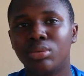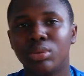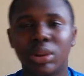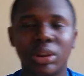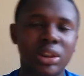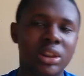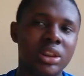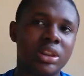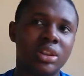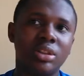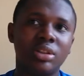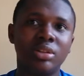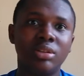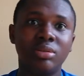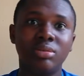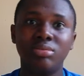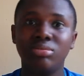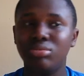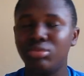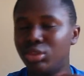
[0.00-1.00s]
well,
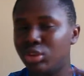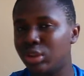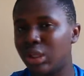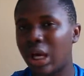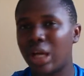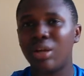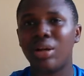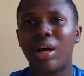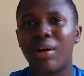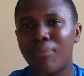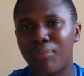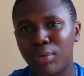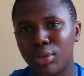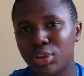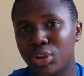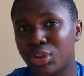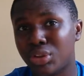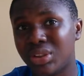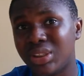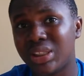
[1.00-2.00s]
I don't have
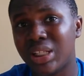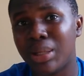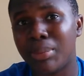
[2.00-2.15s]
much to say